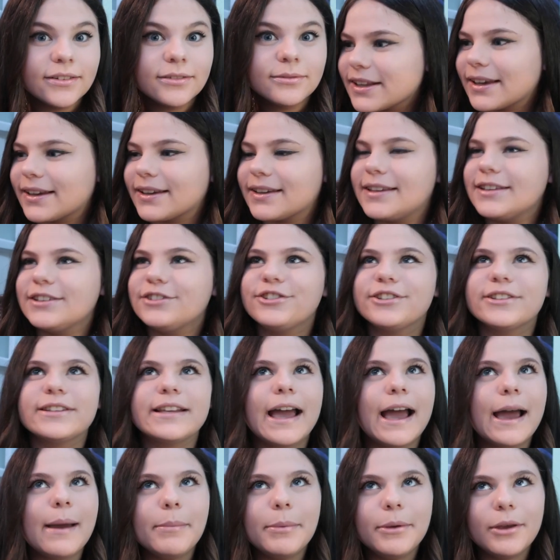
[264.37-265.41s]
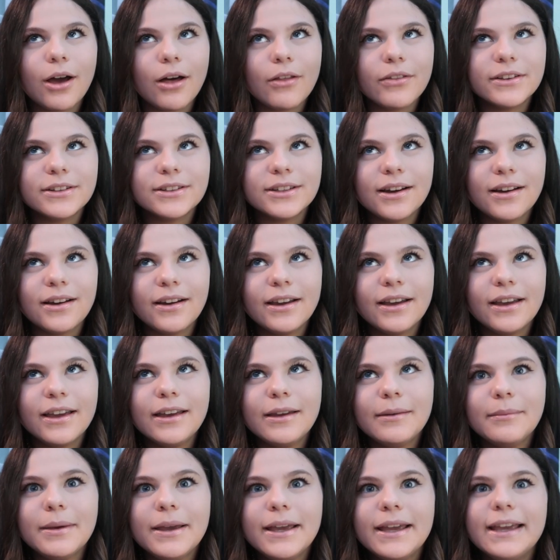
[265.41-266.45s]
It's like, he's just happy all the
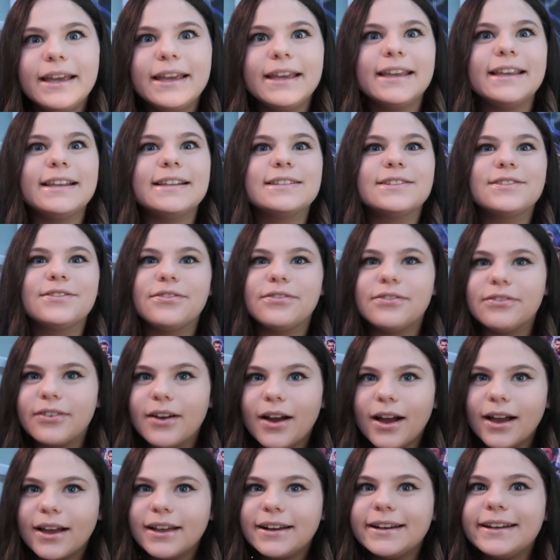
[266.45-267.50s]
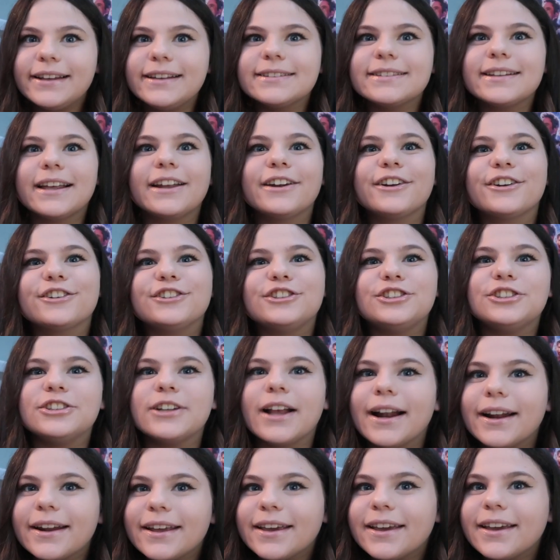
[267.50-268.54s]
time, he's fun, he's
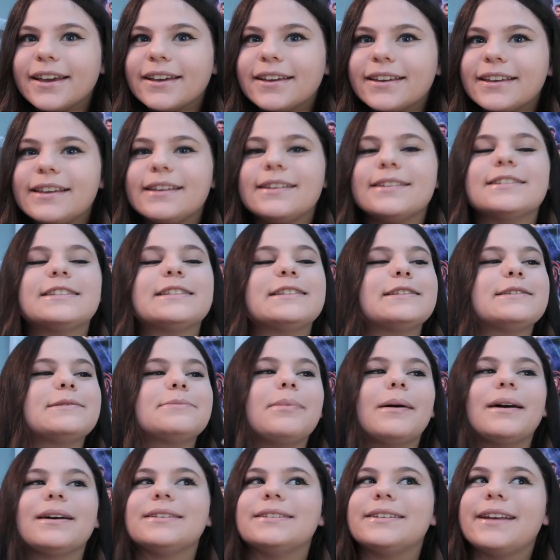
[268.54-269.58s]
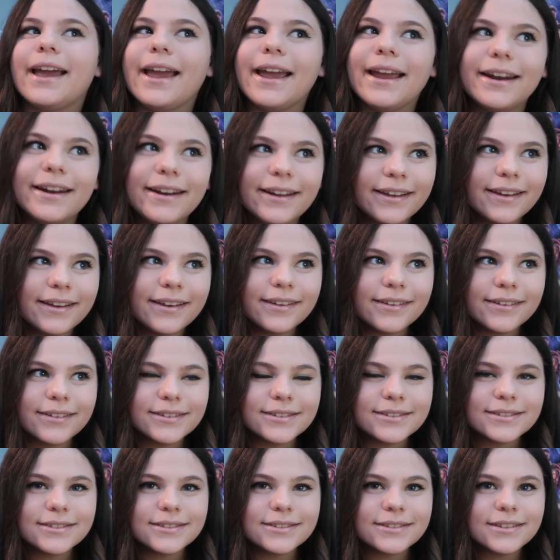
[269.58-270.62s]
energetic, he's
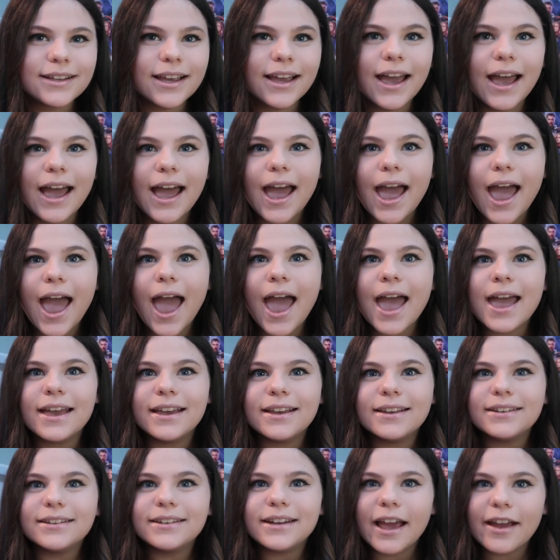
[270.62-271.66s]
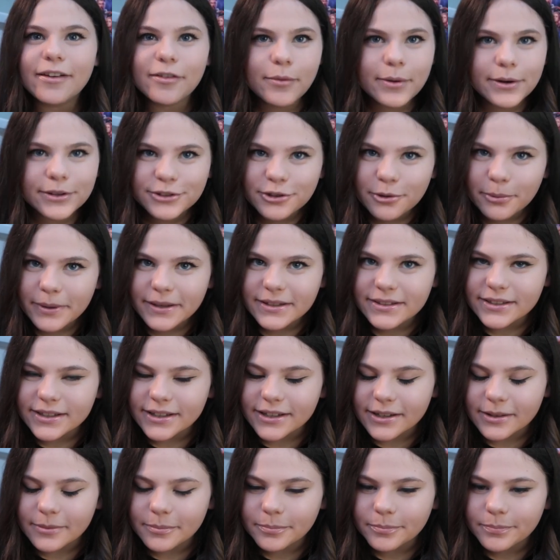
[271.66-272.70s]
spontaneous, and everybody's so mean to
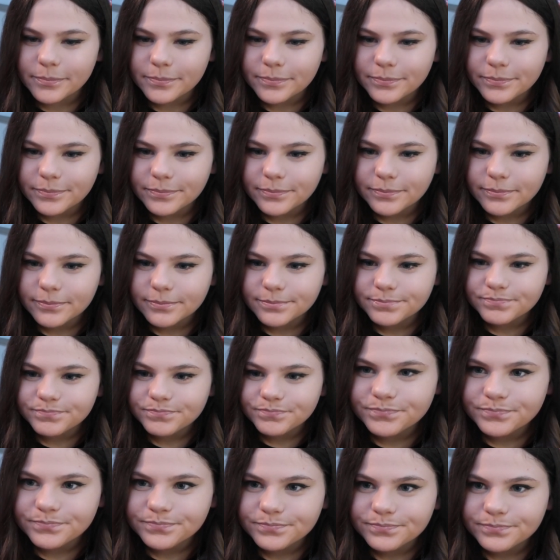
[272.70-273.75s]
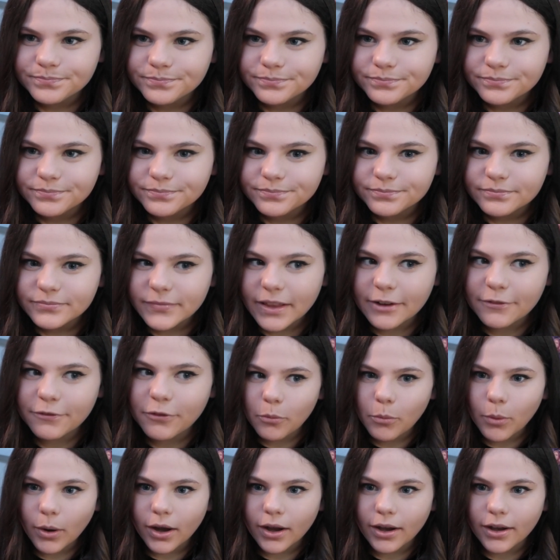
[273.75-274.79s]
him. Like, for
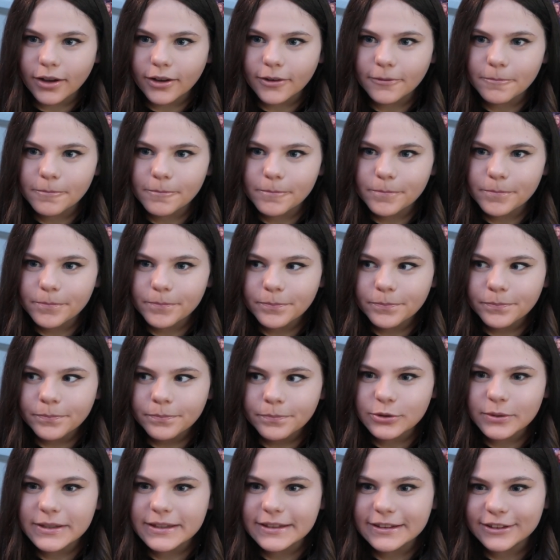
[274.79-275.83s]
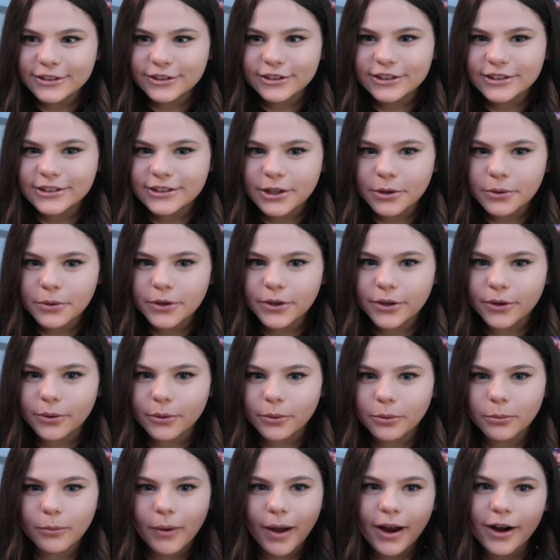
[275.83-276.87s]
what? He's literally so
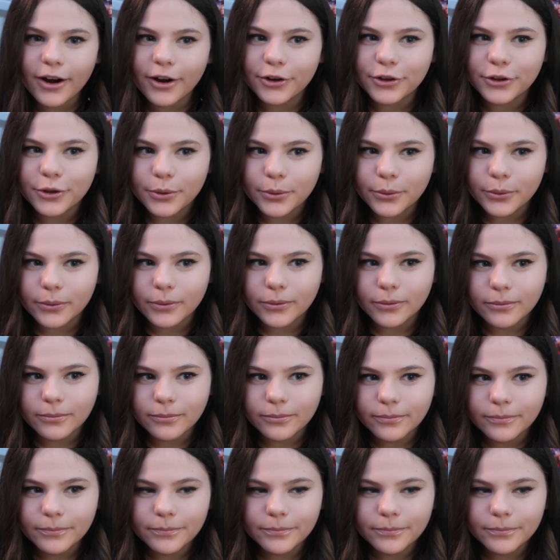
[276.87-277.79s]
cute. Why are you...